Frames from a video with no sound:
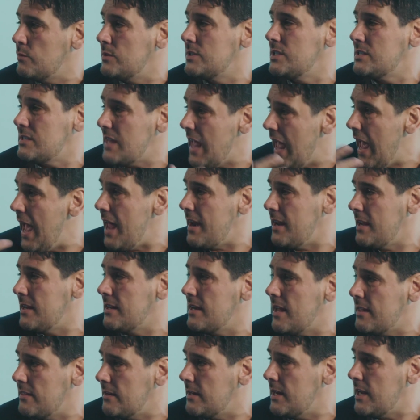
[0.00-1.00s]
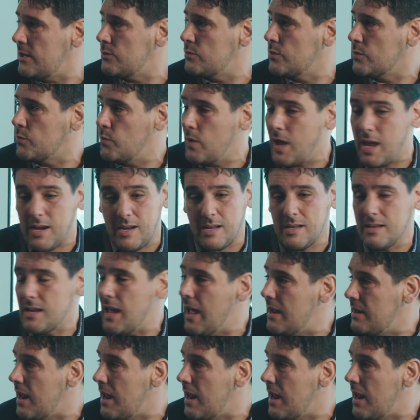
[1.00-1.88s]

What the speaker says: We're just adding another network, we're adding an